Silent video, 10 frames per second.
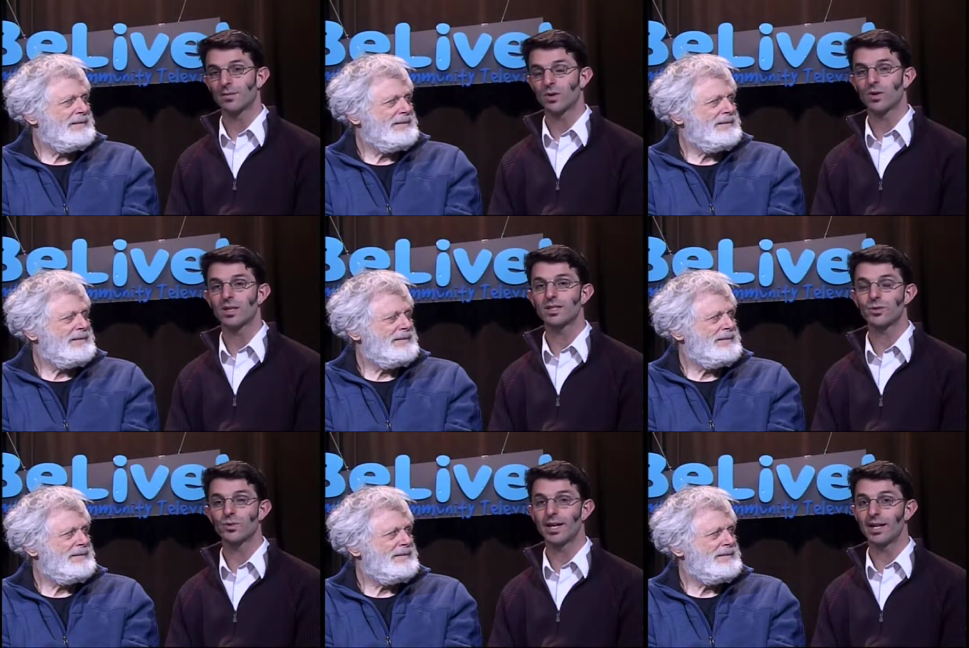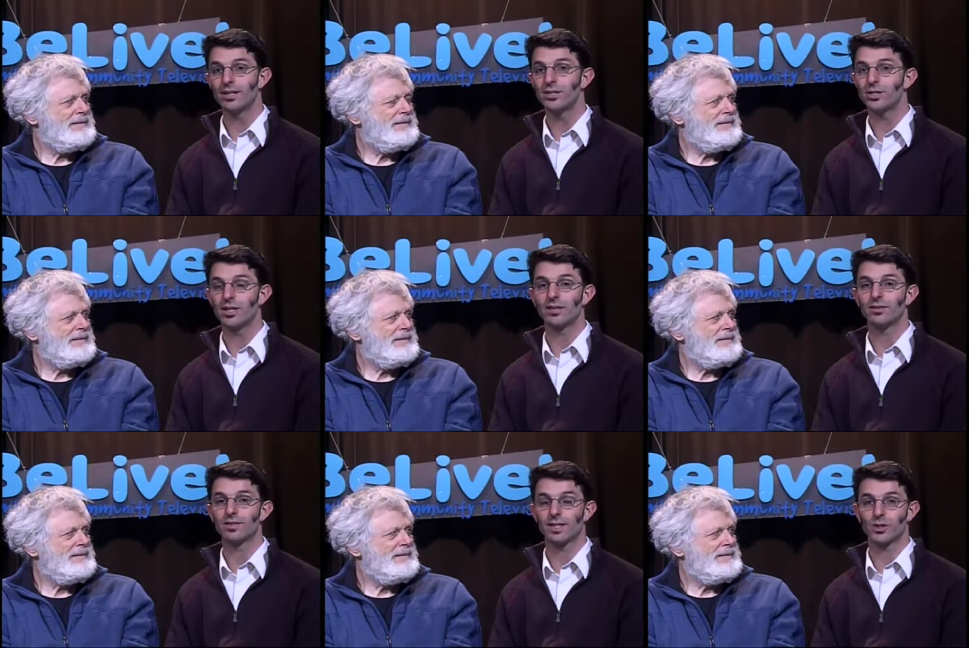Speaker 1: across the range
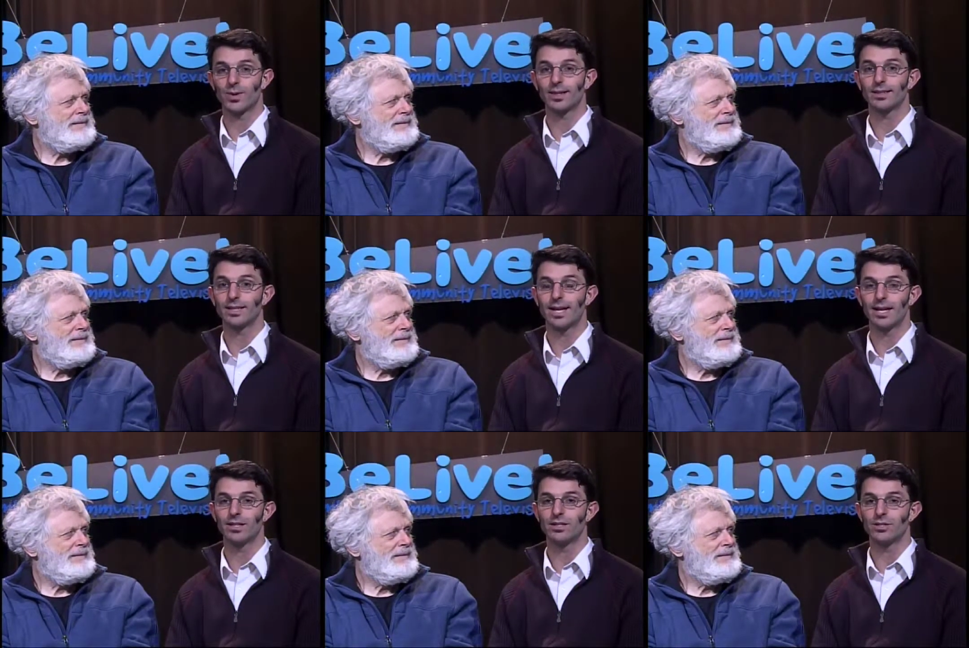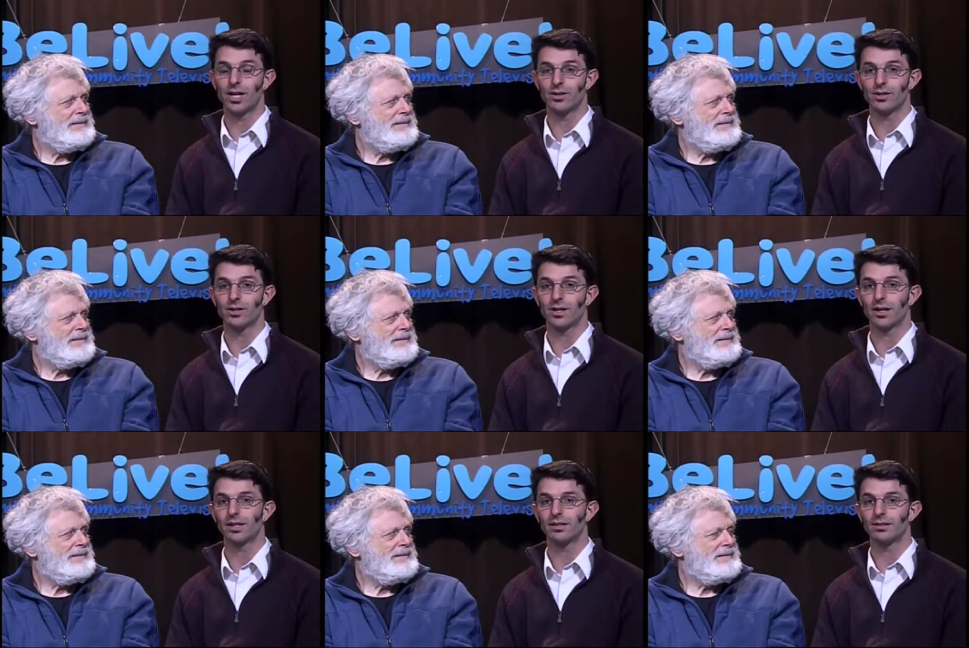of sexuality and gender.
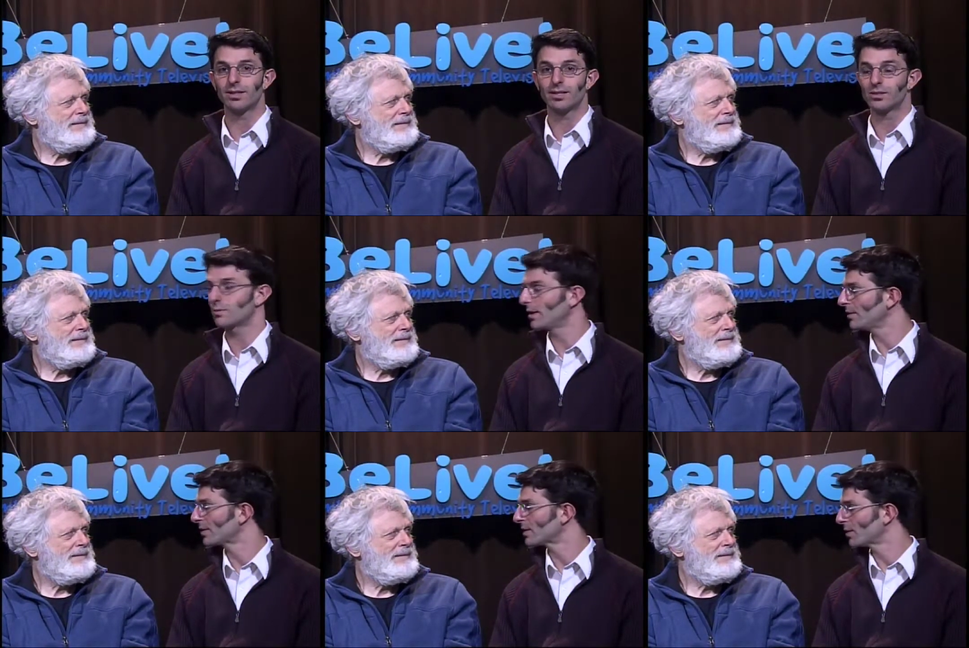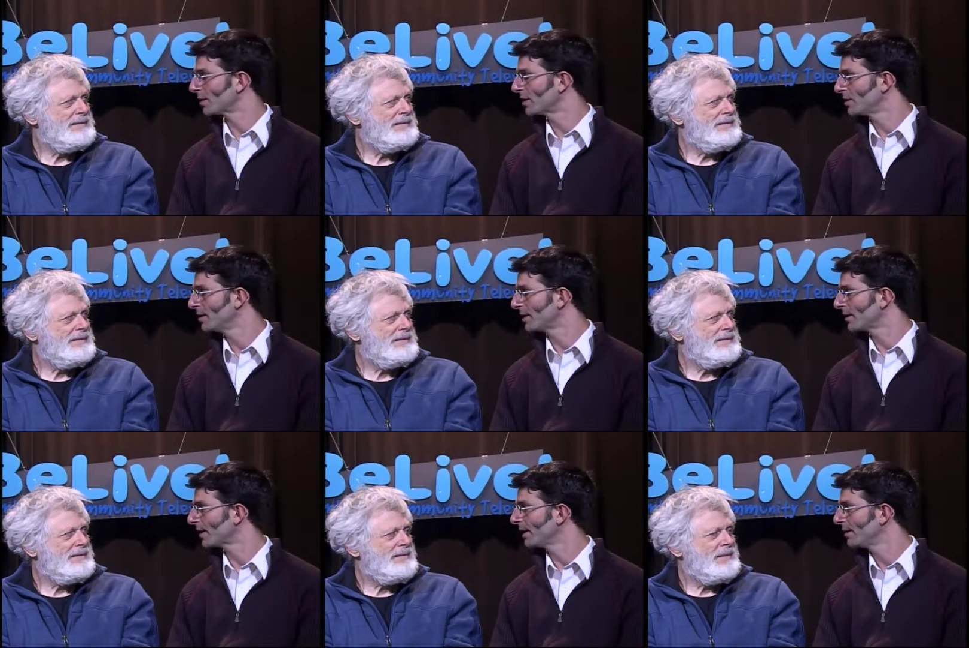And that's relevant to what we're going to do
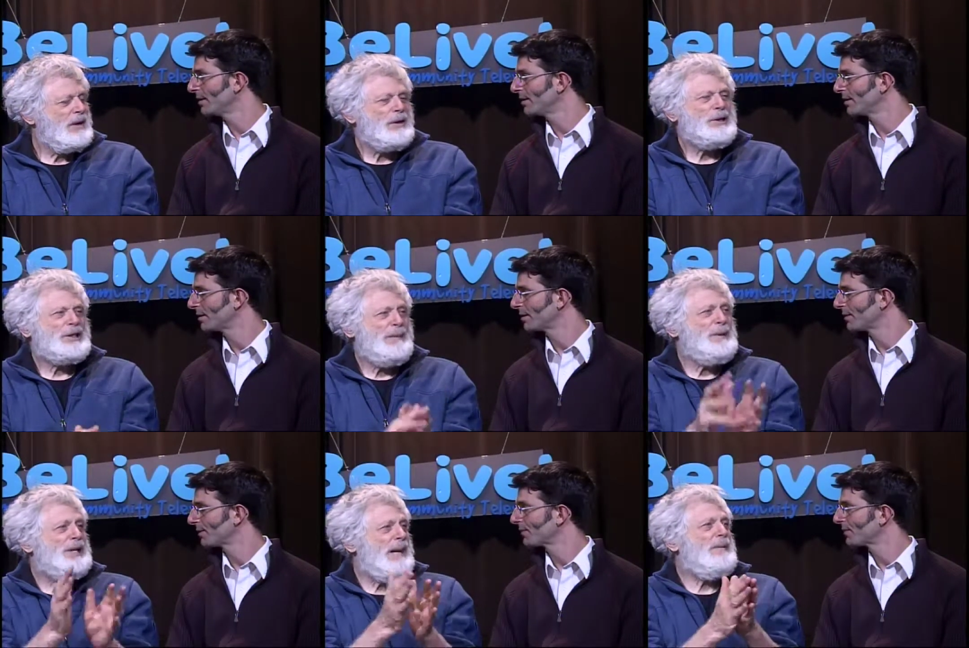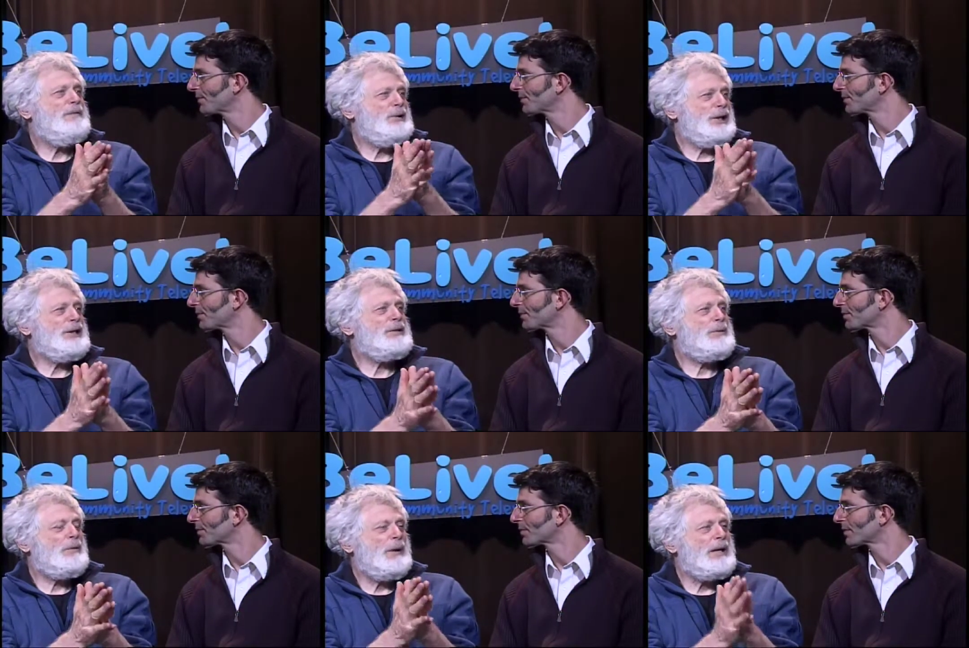tonight, right? Could
Speaker 2: someone come who's just
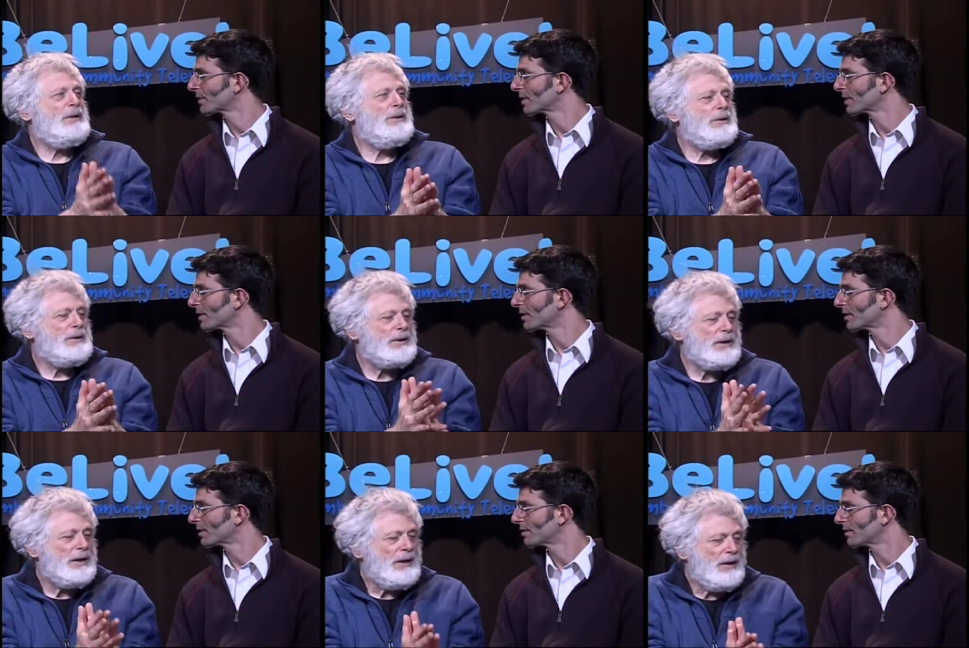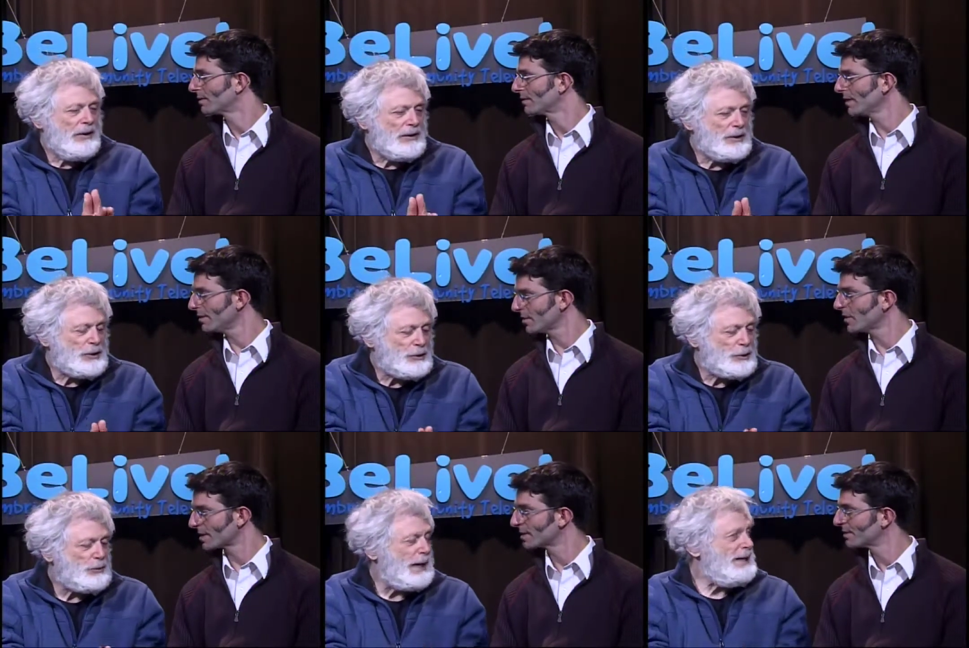regular yeah, of
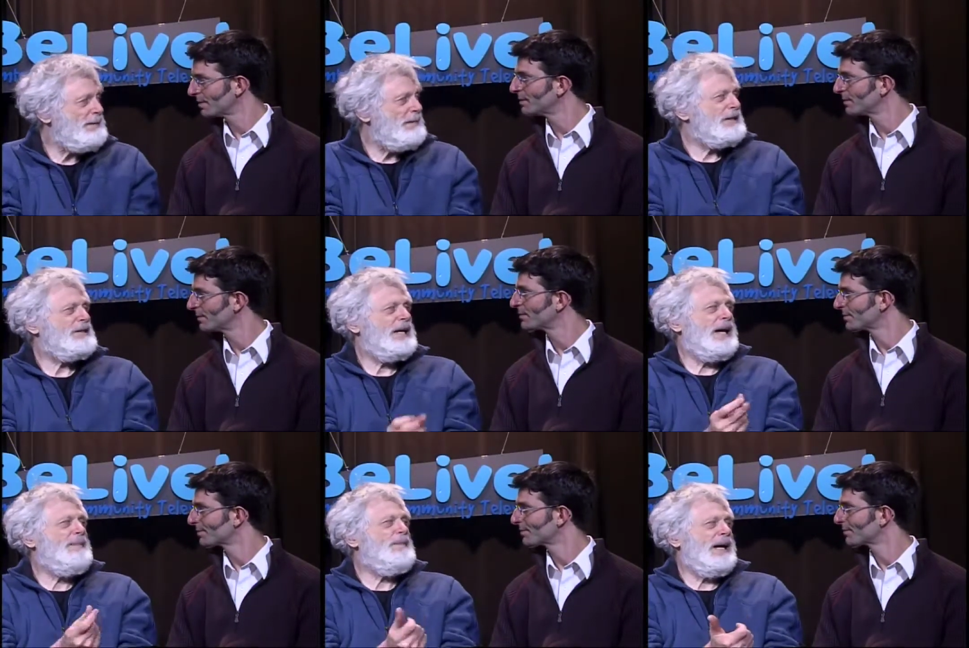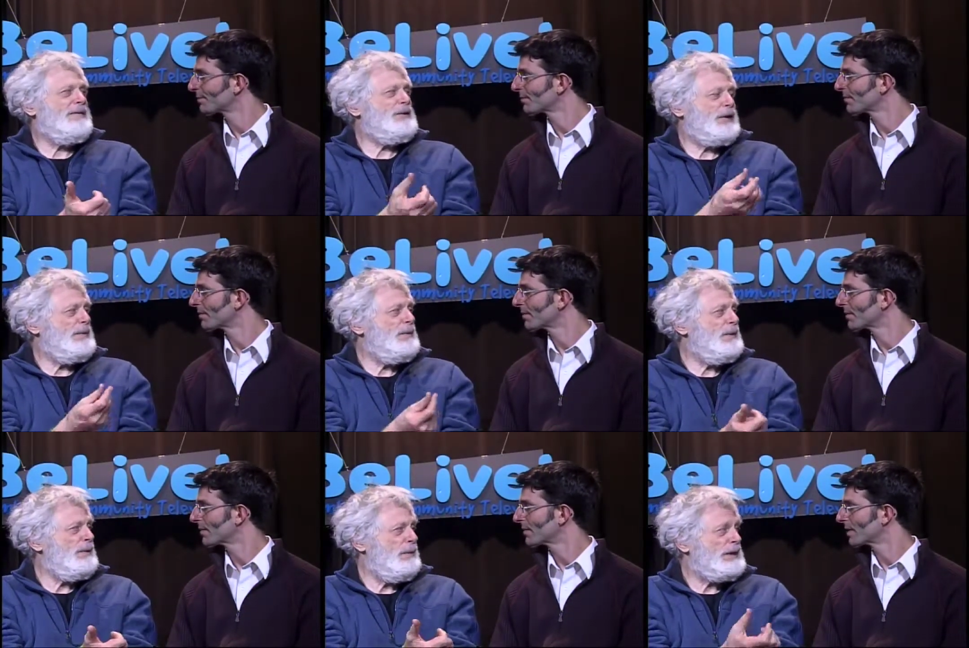course. straight and say I'm having trouble
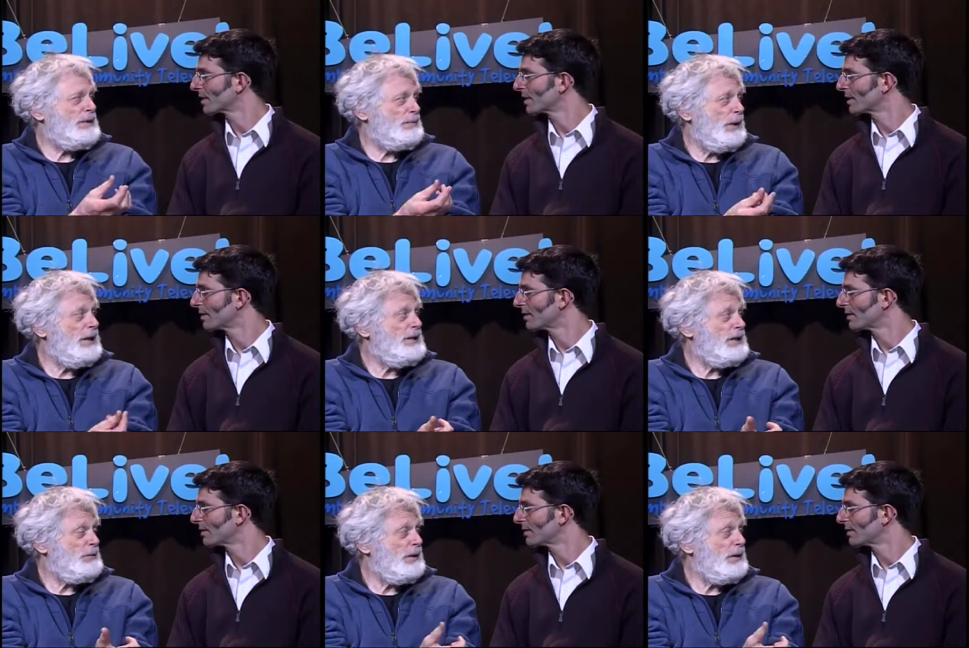with what's what is this all